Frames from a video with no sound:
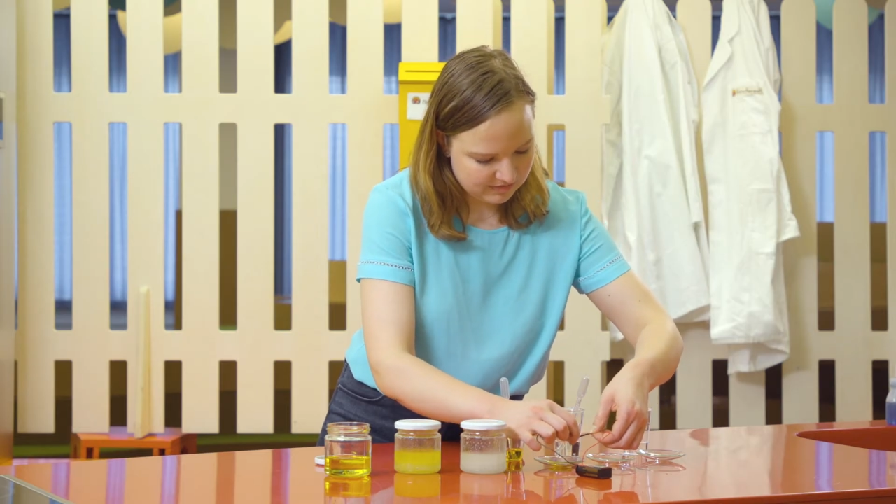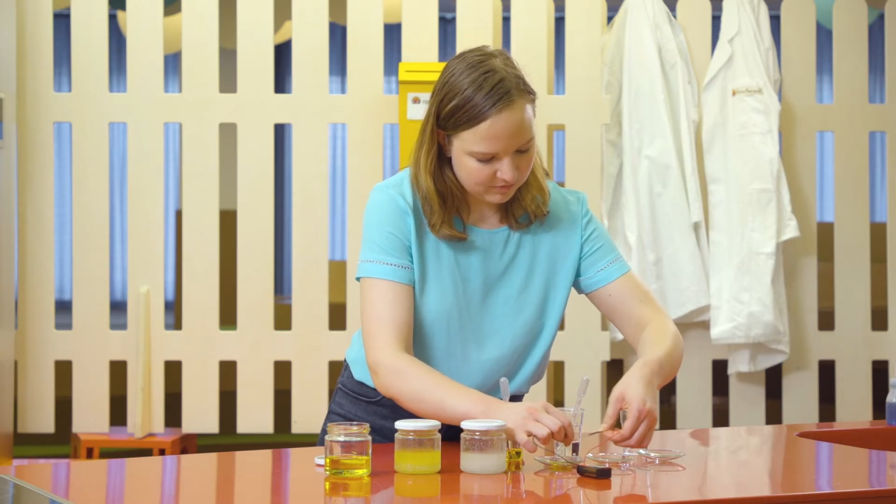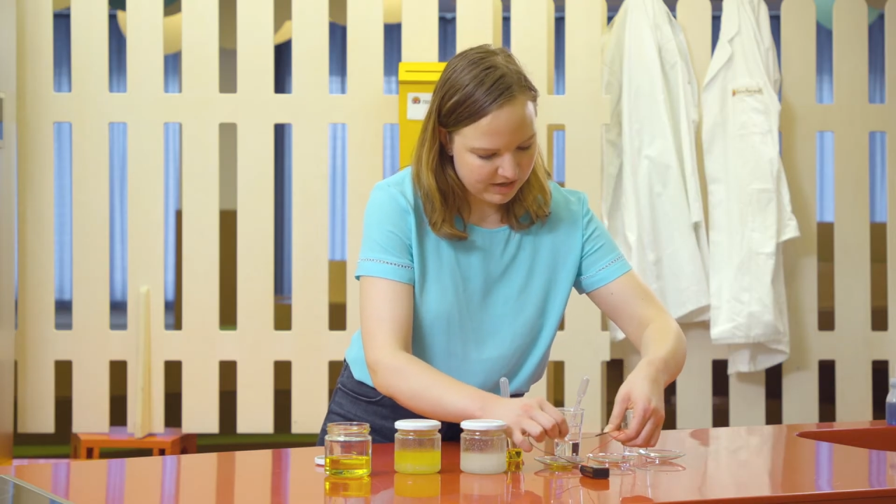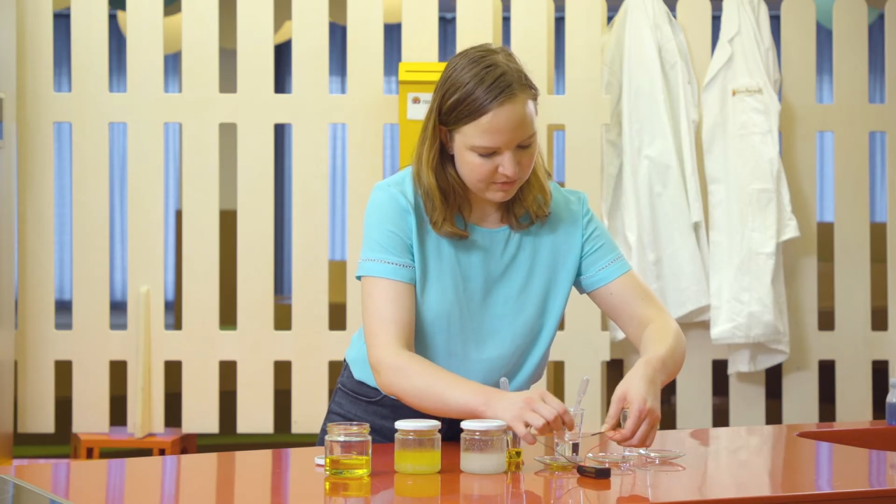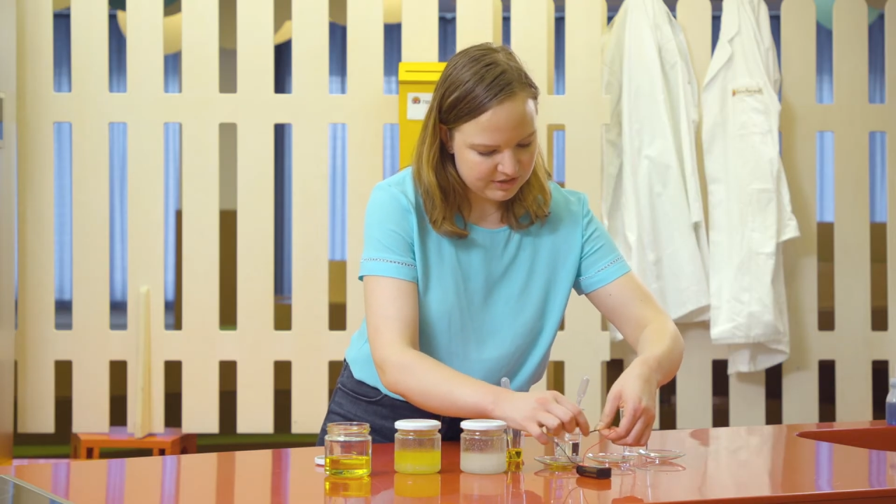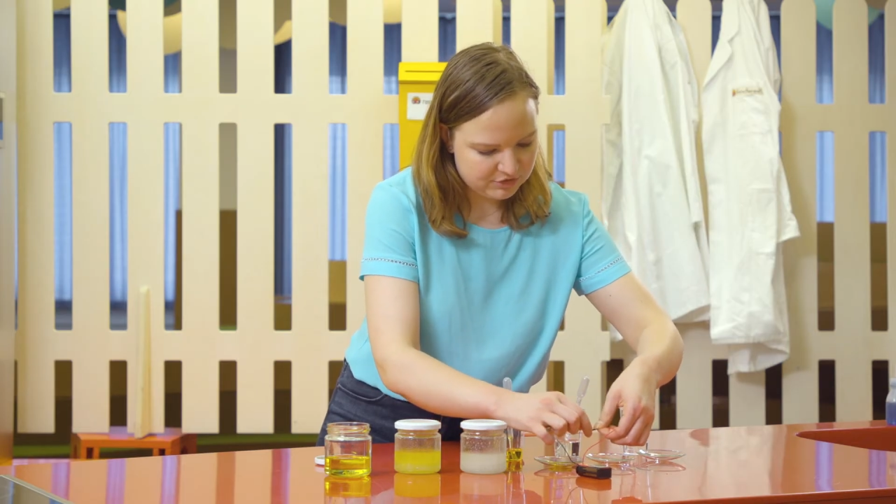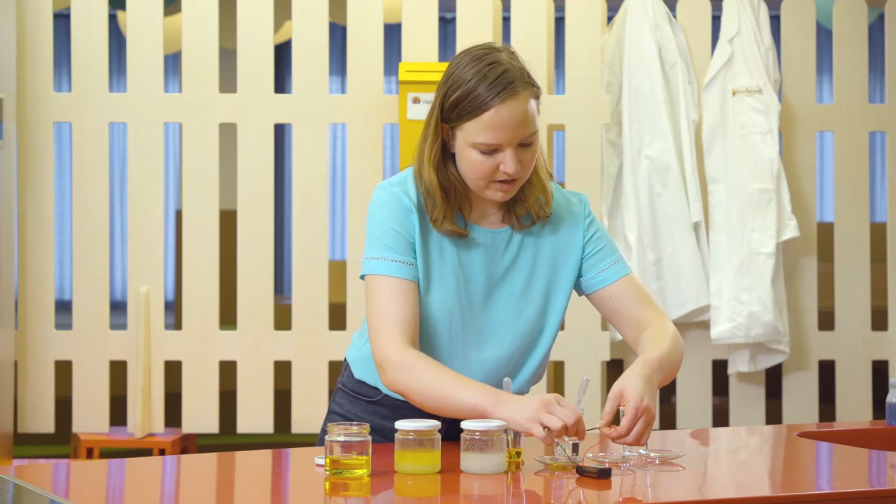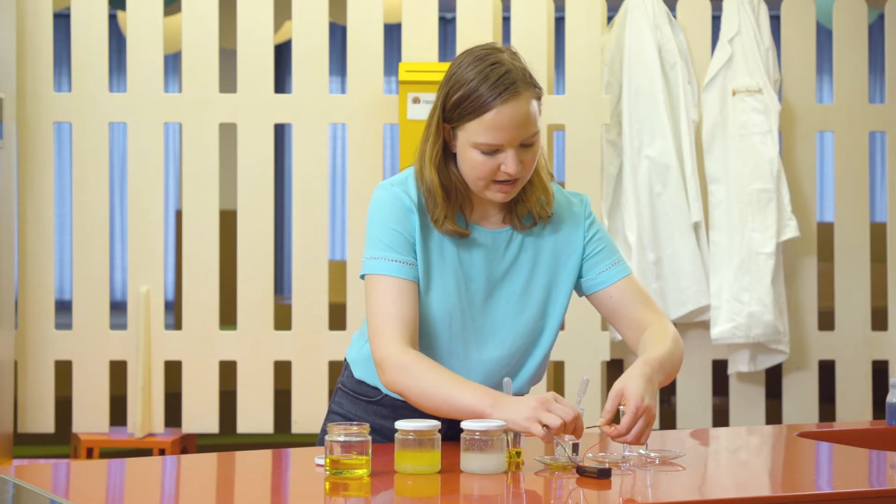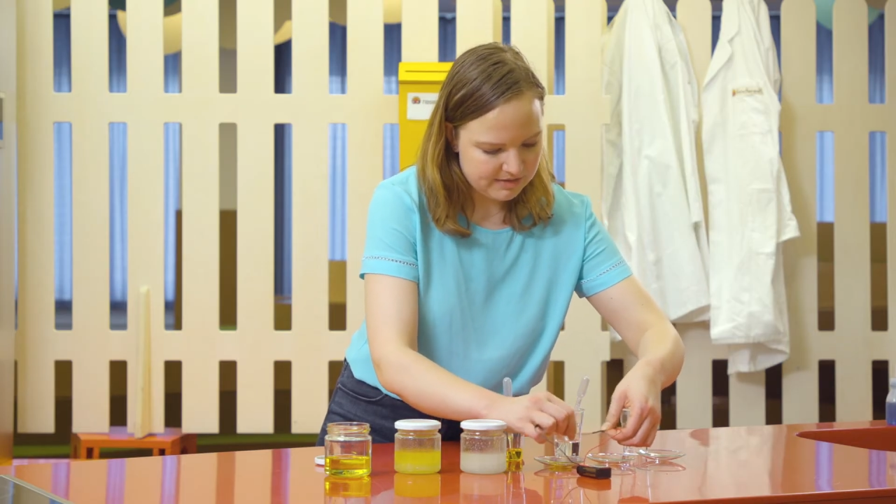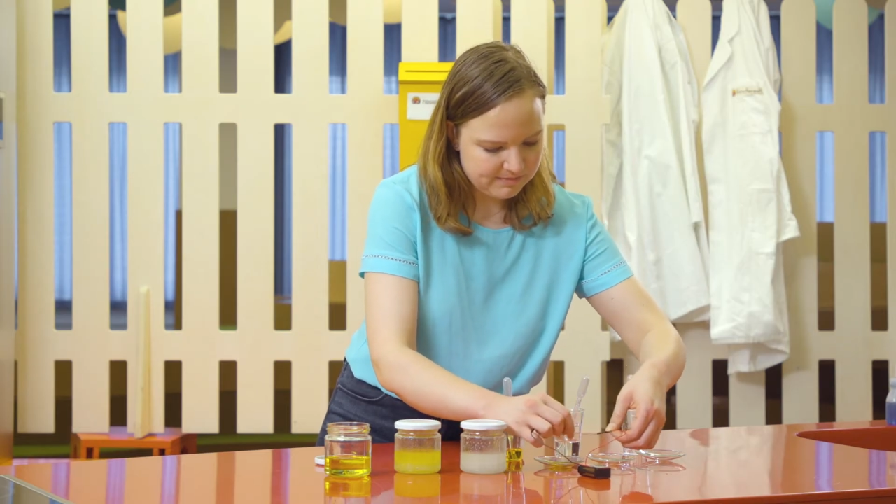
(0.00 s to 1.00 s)
why don't we
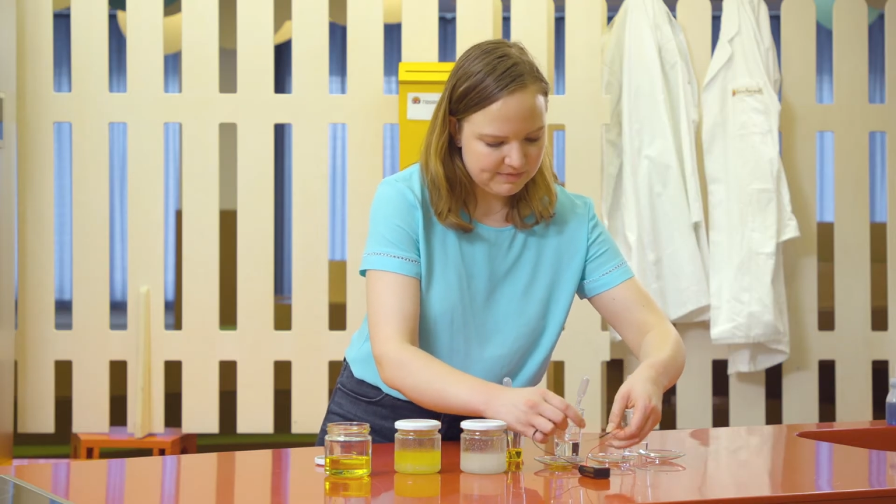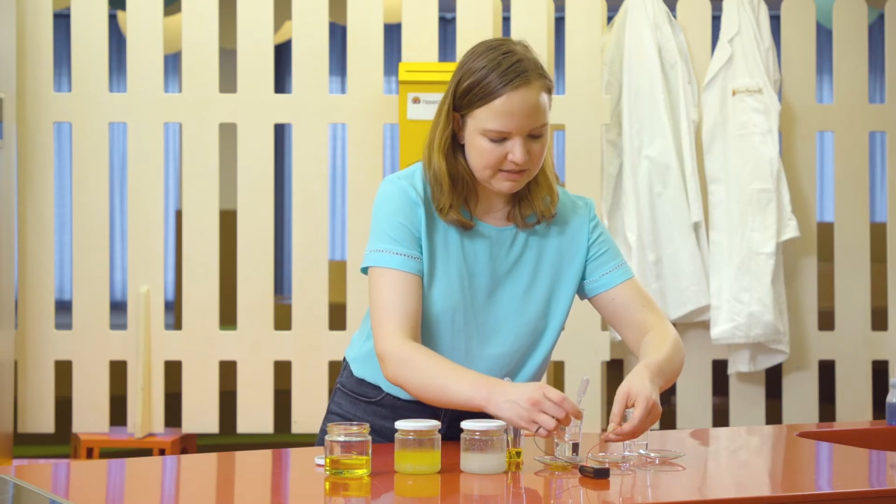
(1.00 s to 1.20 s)
try the